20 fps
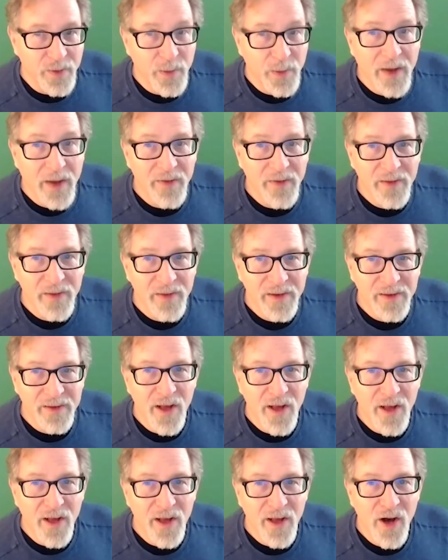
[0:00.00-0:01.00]
around the
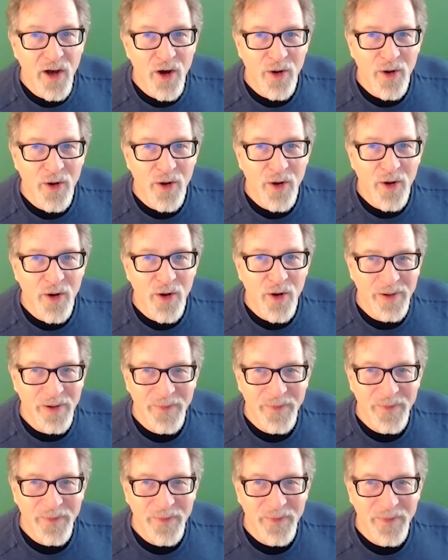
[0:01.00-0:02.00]
globe.
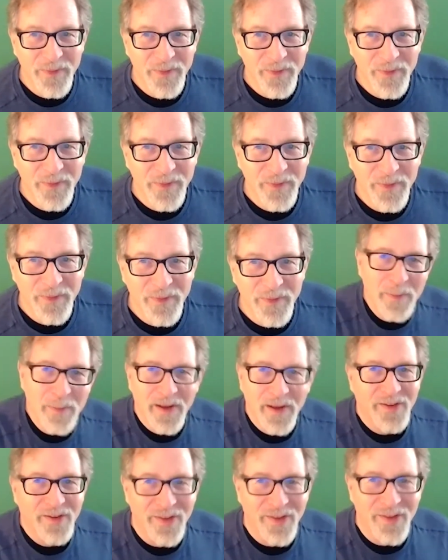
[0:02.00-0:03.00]
Sky
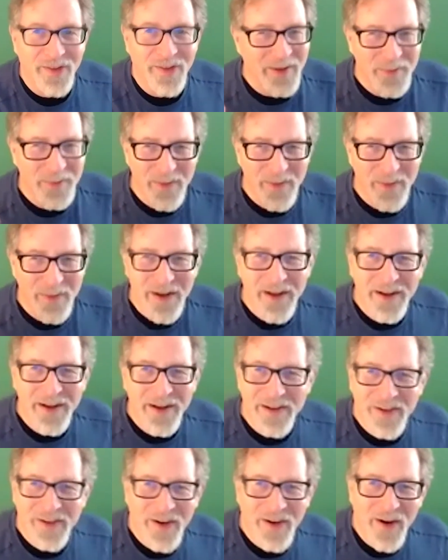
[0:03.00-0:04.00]
lessons on
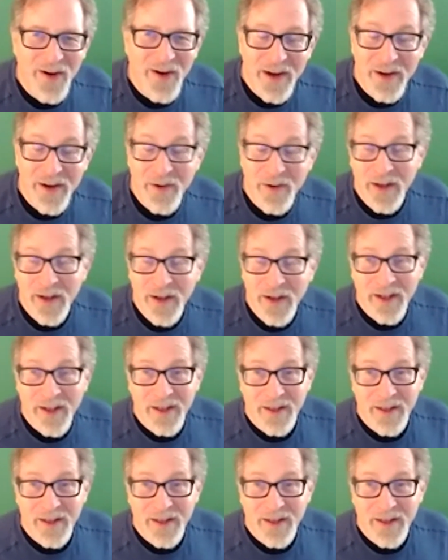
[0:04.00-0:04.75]
guitar.